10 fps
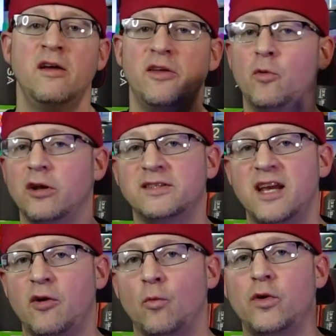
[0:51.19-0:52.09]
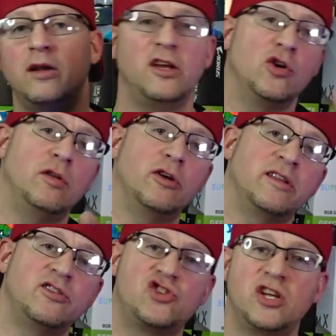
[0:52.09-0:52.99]
Then we're gonna take a really good look
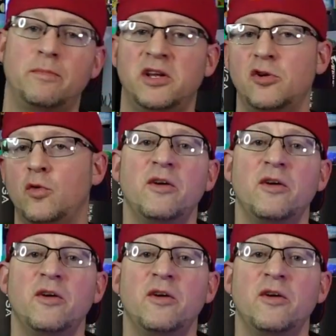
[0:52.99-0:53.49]
at this GPU.